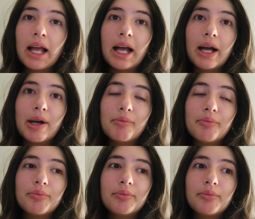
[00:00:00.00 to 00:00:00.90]
Um,
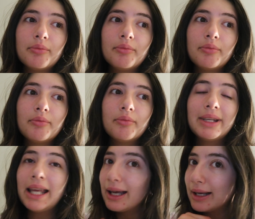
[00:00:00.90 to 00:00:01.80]

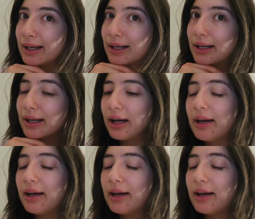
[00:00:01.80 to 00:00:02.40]
yeah, I